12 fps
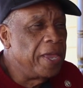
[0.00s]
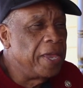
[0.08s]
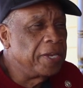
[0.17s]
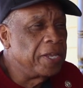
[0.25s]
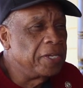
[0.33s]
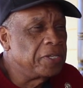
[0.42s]

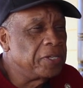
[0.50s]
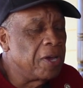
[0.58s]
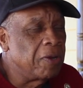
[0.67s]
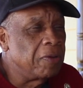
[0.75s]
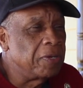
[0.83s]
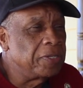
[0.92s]
And getting
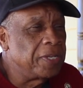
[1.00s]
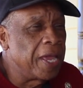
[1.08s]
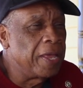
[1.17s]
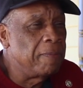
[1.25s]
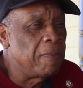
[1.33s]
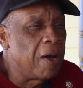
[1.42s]
stuck on a
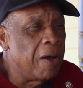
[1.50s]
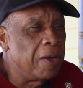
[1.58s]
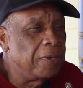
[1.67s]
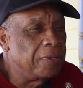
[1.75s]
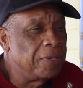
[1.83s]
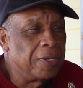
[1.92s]
sand
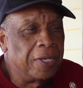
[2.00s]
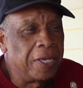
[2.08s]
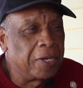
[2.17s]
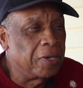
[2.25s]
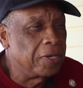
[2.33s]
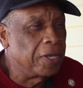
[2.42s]
barge,
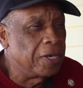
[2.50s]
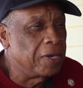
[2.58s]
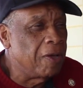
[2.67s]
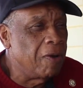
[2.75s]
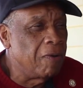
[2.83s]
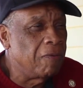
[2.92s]
he couldn't get
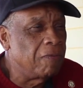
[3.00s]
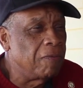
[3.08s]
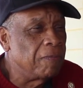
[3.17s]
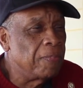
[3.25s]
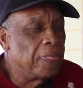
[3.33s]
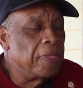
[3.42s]
it off.
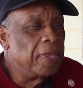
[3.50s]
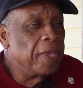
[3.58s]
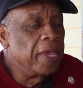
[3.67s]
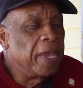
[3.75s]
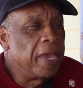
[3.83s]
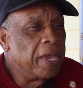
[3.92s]

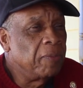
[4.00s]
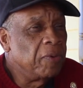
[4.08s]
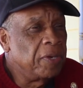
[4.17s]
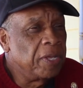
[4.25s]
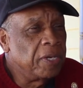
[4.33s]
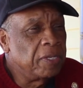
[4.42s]
And
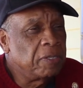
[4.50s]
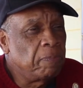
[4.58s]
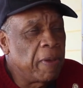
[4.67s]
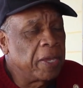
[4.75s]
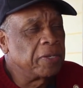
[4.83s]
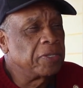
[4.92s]
when the
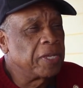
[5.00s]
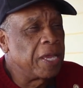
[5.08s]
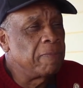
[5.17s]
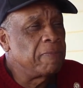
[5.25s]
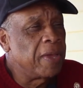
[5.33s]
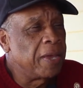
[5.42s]
inspectors
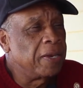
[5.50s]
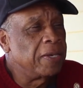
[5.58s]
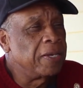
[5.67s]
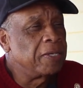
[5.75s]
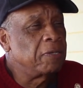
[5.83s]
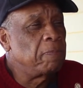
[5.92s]
came down
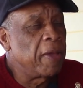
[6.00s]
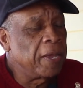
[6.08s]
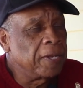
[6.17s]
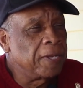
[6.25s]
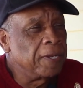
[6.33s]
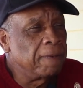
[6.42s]
and
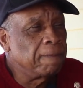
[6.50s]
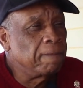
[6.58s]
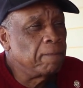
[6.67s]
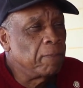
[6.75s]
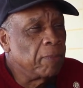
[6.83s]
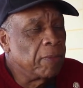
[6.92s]
inspected,
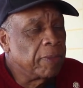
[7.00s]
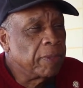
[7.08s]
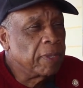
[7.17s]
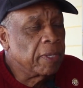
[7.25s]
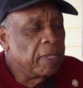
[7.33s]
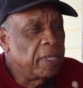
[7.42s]

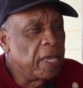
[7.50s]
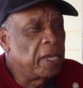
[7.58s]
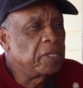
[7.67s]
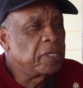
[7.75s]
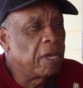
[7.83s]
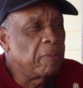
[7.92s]
they
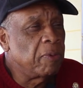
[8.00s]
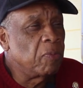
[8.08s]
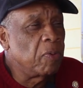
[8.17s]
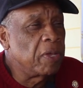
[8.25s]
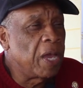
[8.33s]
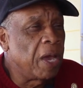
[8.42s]
discovered
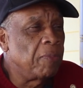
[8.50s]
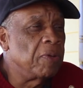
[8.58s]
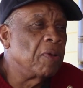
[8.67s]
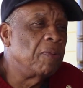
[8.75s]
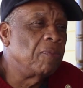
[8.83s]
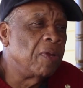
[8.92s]
how
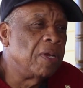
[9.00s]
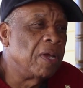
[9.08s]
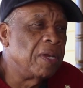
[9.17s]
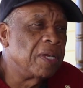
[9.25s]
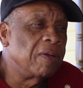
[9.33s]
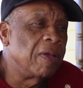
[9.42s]
we were running
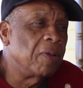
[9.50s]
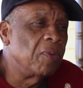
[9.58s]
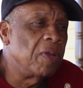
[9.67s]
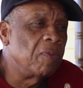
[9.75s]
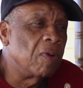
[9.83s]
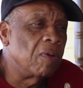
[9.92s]
the
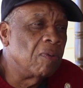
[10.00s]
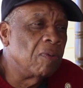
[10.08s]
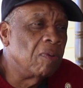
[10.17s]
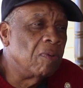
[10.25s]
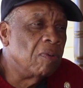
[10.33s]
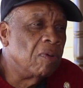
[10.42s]
Underground Railroad.
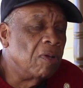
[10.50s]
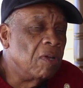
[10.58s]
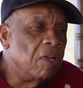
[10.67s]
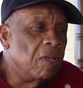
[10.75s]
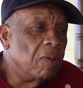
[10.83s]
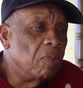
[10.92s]

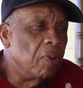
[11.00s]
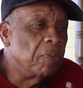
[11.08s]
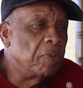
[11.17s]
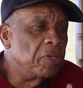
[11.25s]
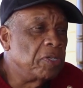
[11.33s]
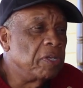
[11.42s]

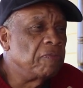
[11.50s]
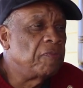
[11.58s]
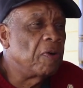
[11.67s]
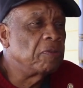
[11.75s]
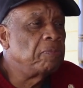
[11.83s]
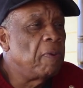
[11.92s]
What we did,
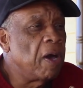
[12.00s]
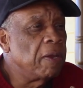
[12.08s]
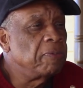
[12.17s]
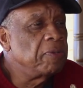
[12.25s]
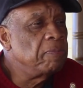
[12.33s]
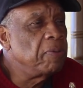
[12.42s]
false
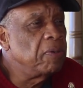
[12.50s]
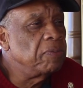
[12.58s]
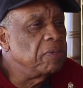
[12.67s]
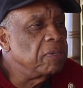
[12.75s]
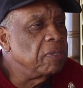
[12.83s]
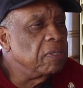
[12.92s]
bottoms and
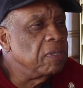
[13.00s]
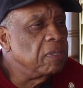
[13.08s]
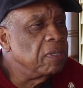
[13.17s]
boats.